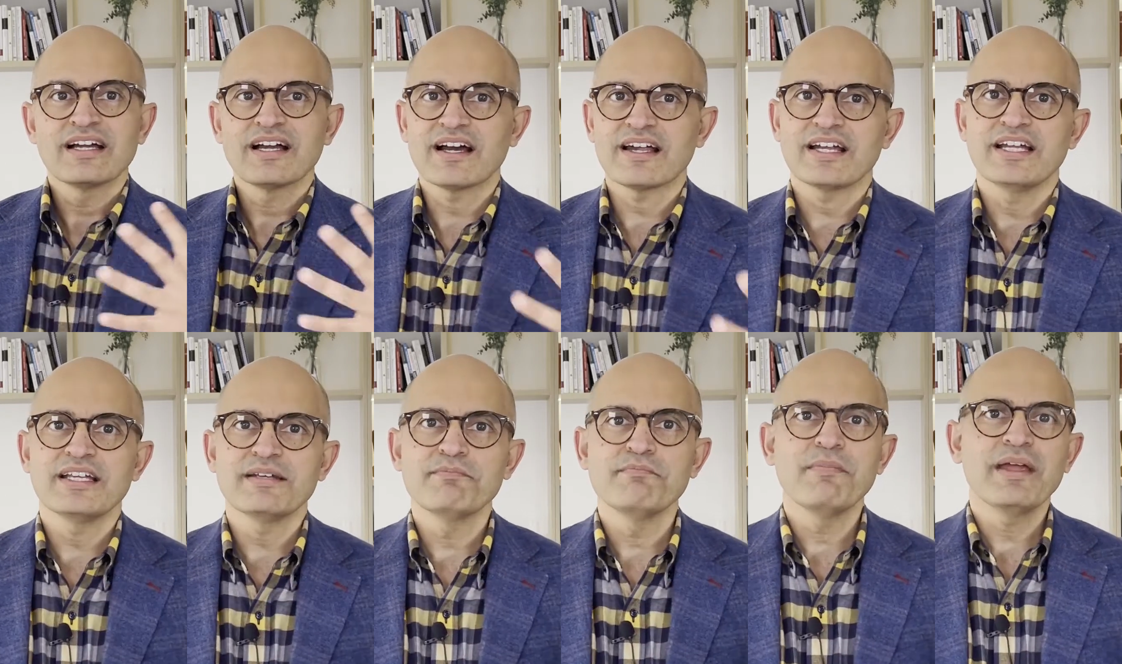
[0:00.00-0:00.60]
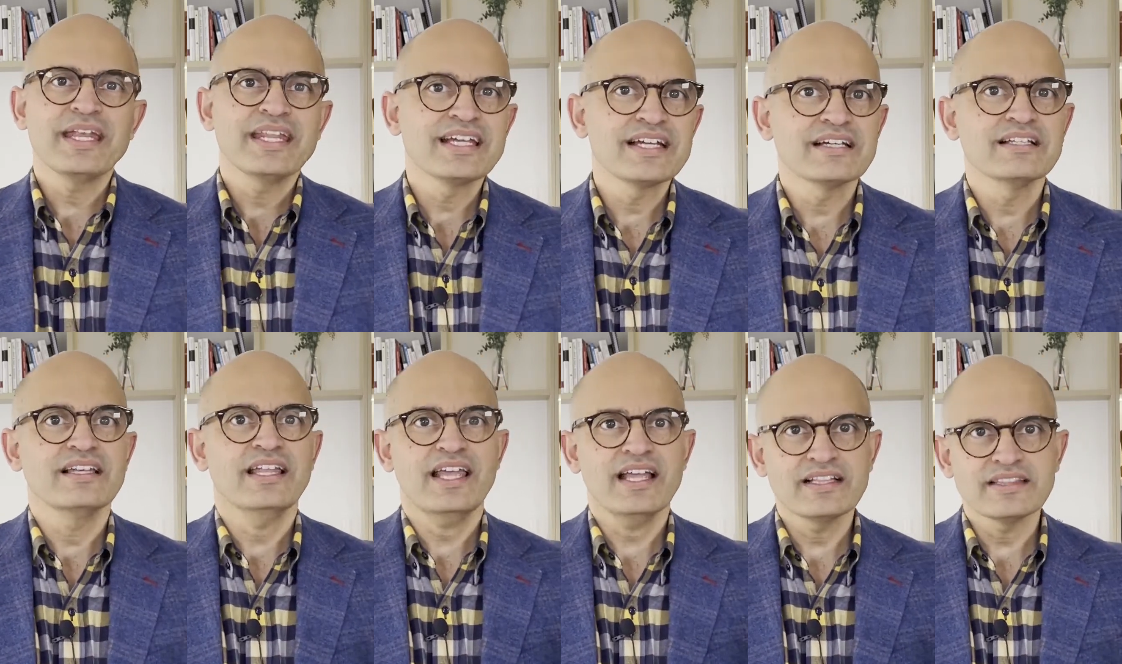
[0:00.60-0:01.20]
current
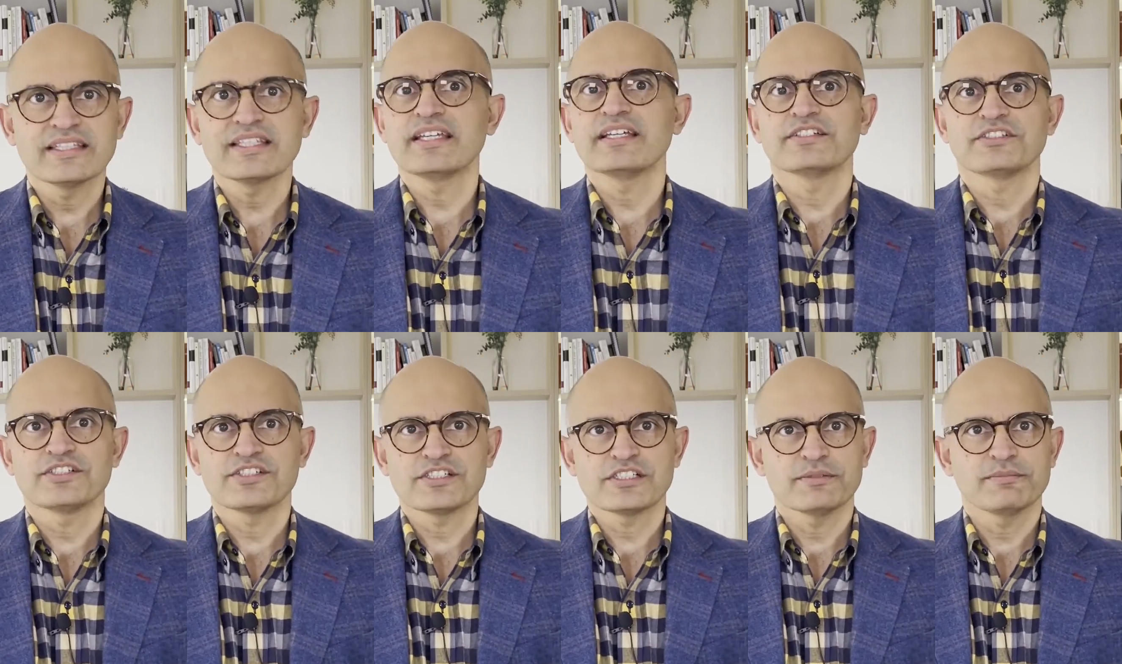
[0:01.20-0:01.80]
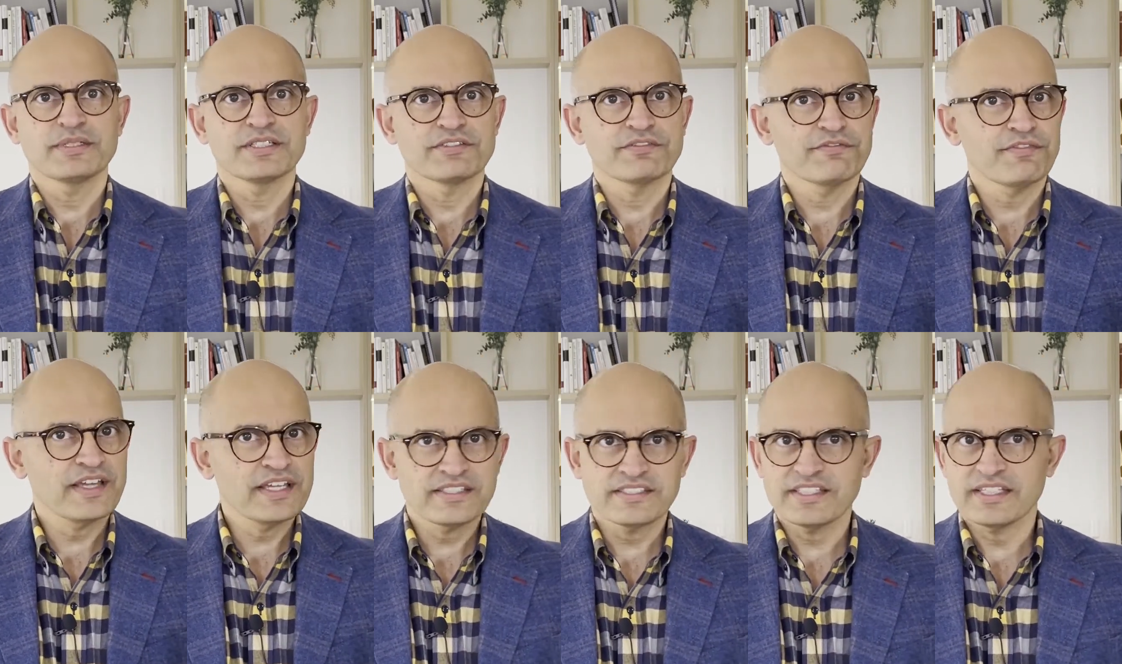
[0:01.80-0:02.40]
medical healthcare system is
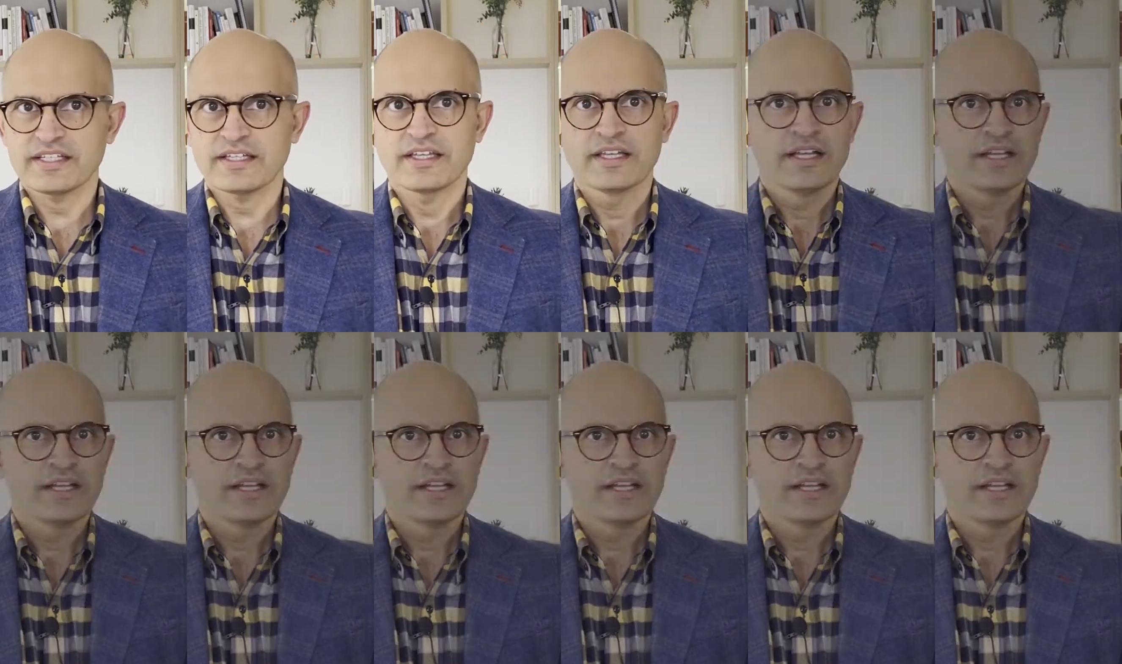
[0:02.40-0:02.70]
facing.